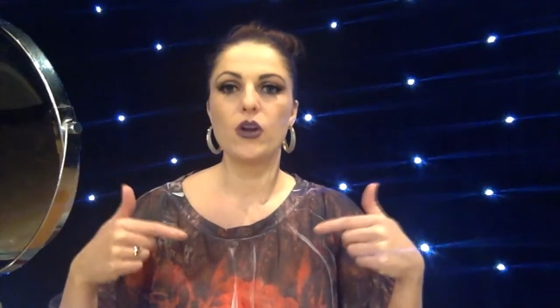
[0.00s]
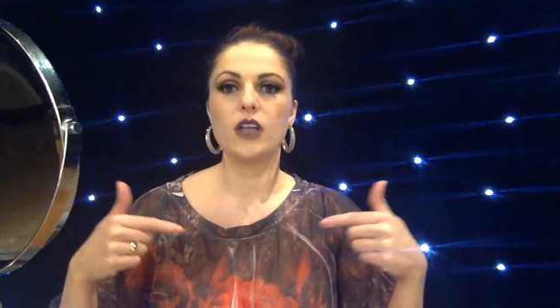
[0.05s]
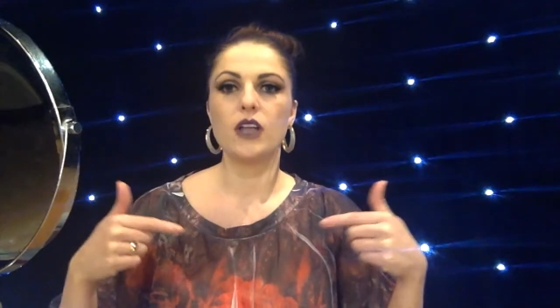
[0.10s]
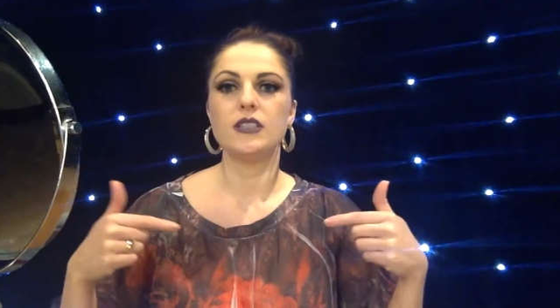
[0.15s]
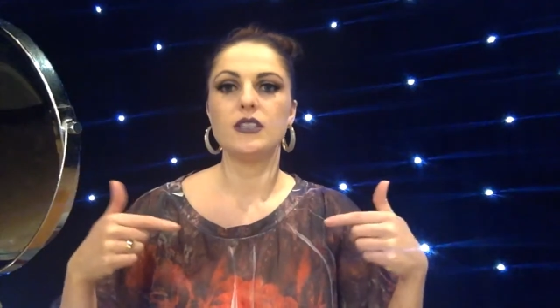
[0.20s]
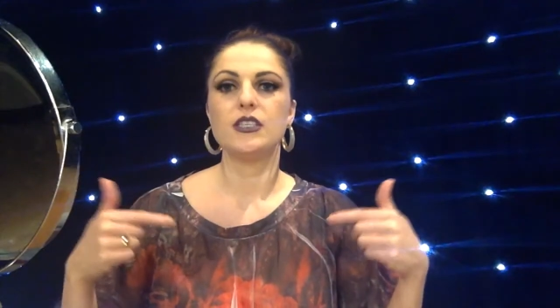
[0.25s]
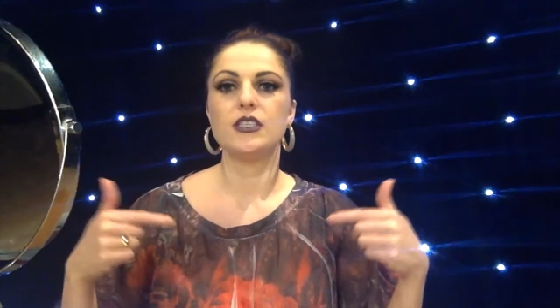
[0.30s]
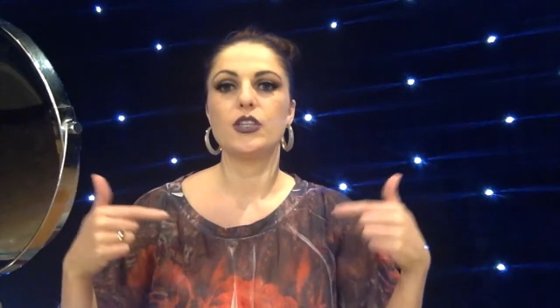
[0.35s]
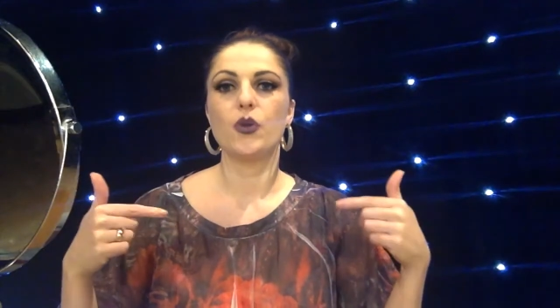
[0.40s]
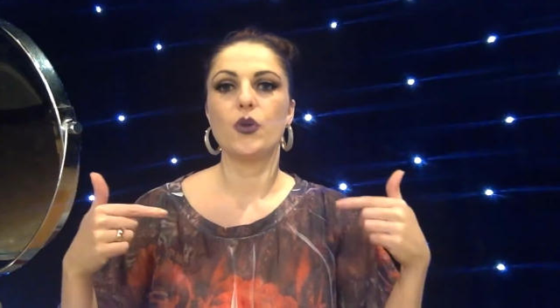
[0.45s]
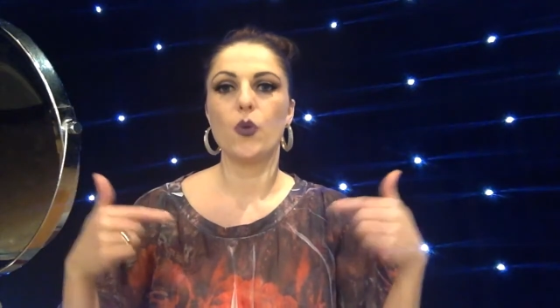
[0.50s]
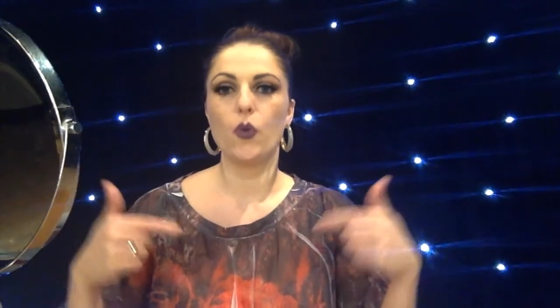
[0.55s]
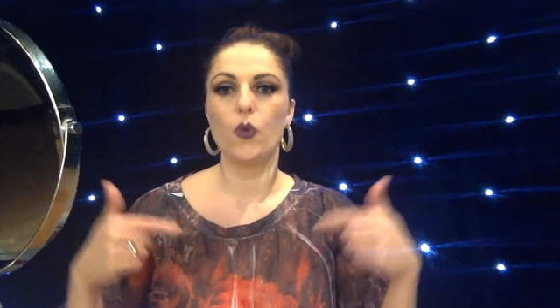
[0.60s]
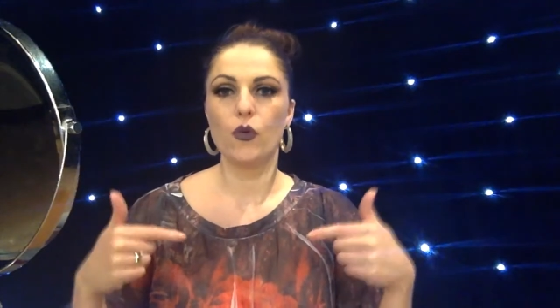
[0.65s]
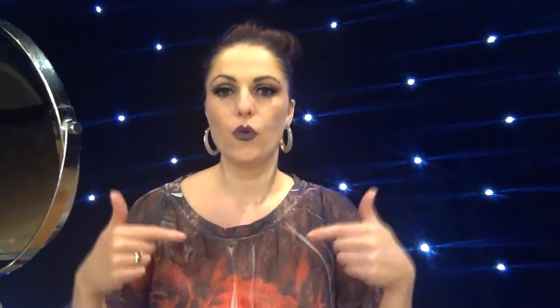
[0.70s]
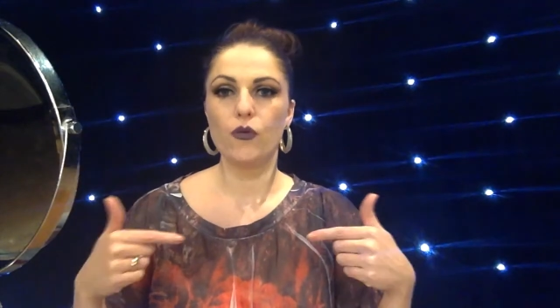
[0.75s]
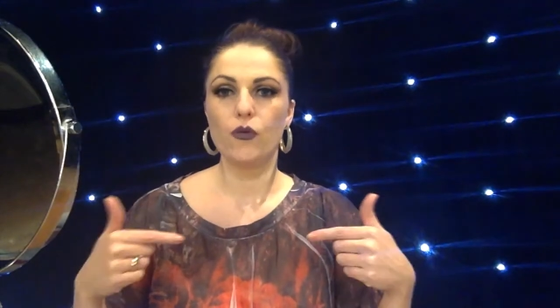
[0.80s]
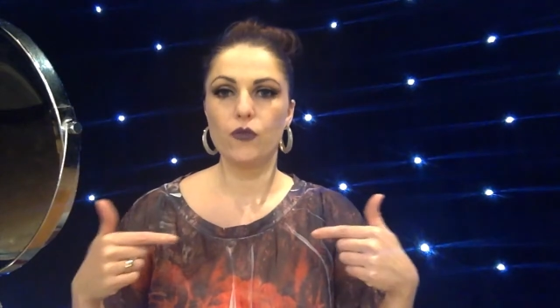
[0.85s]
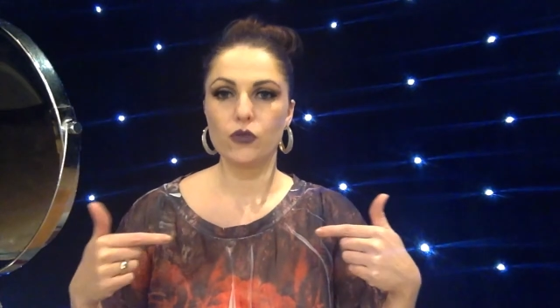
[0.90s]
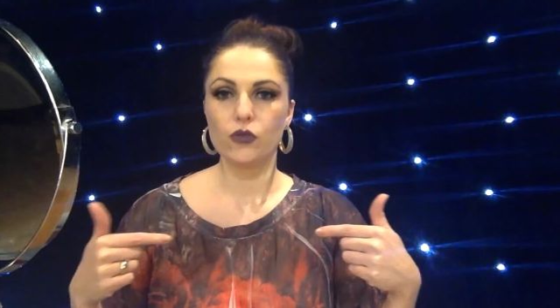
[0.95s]
under the
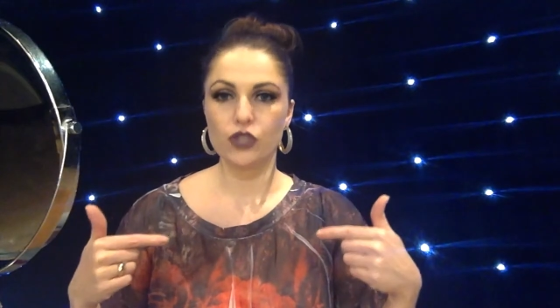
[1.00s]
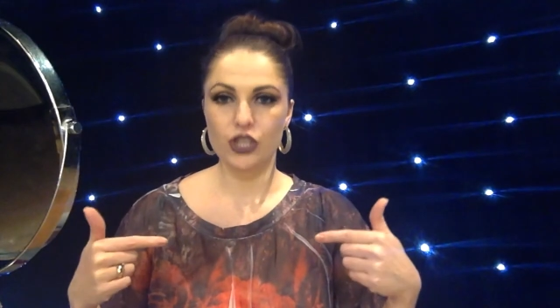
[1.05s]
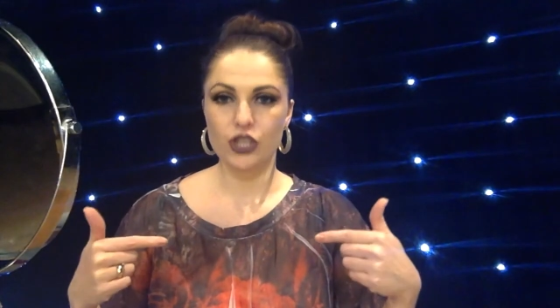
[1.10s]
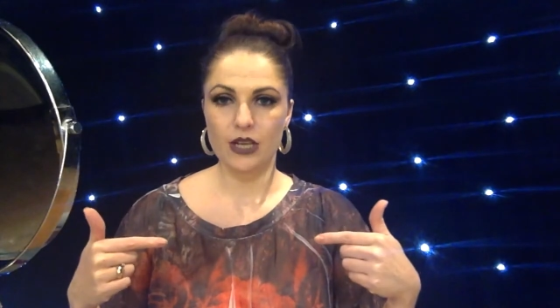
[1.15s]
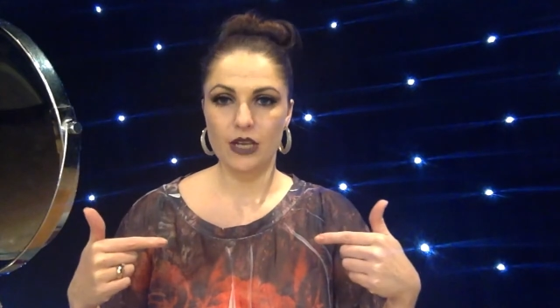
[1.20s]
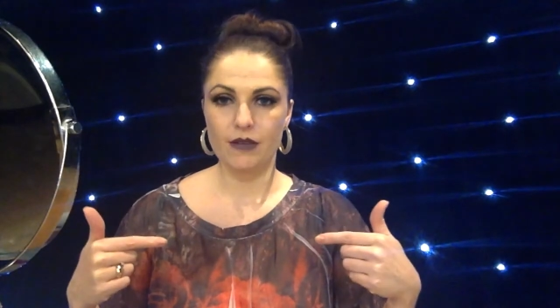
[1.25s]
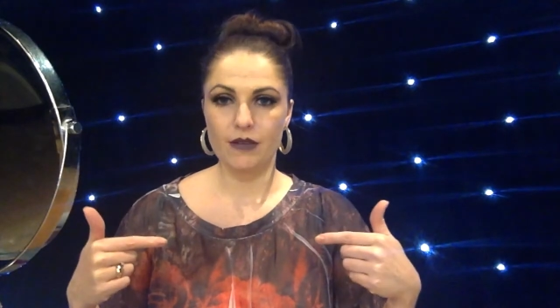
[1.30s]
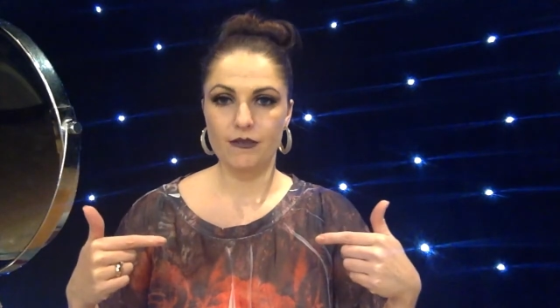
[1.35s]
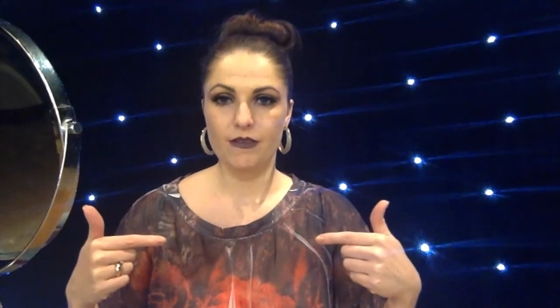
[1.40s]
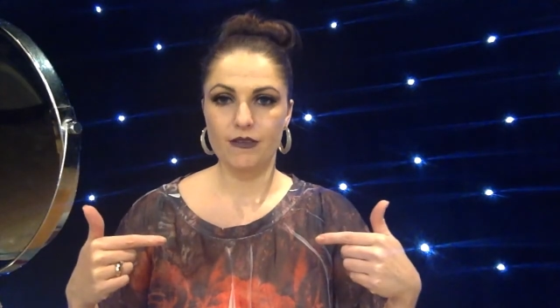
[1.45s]
oval shape